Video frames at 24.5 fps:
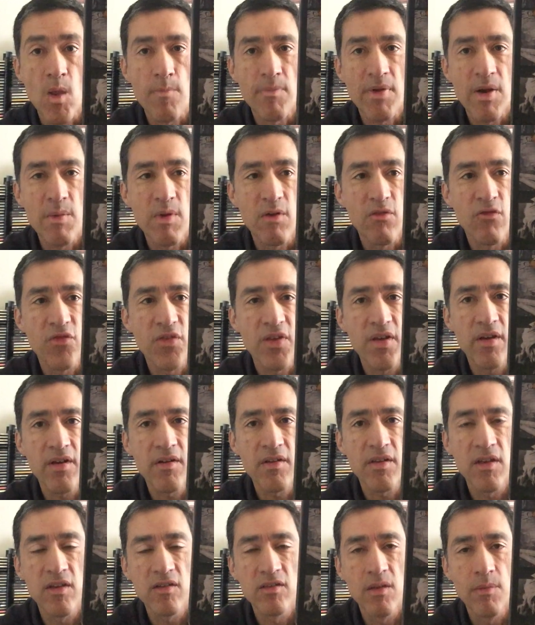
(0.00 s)
Primal Fear.
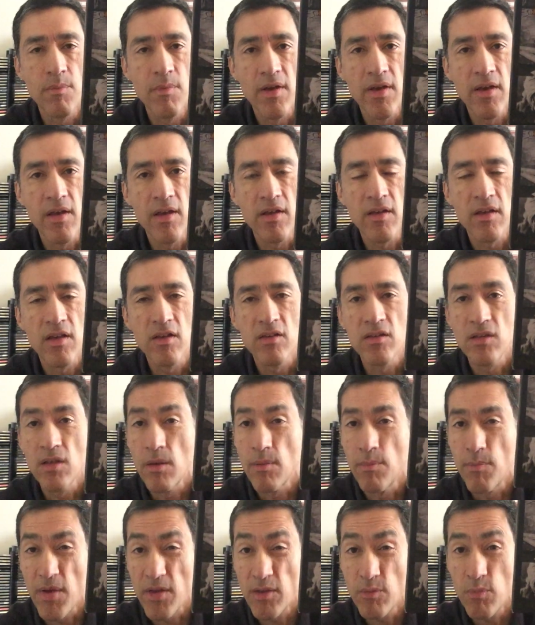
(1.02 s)
He's the
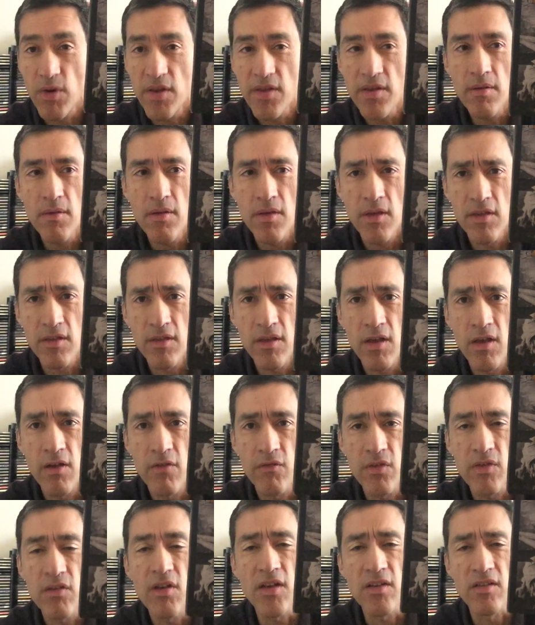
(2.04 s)
bass player. He's
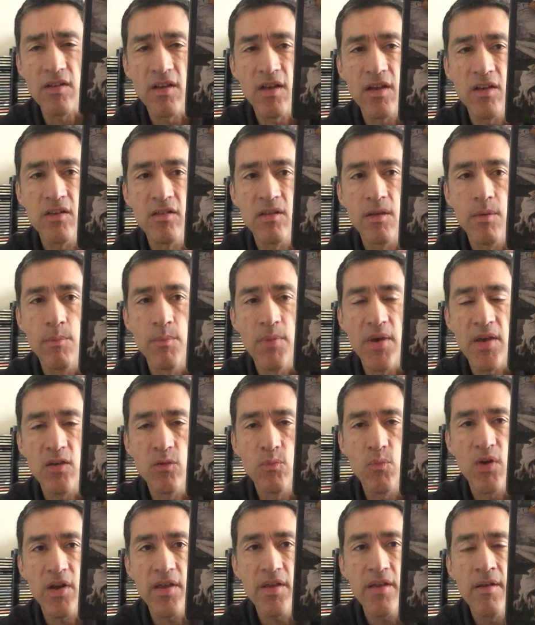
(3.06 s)
the bass
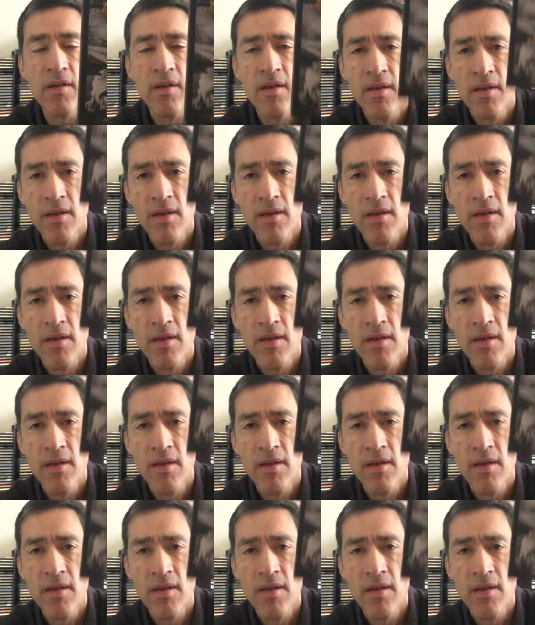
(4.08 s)
player.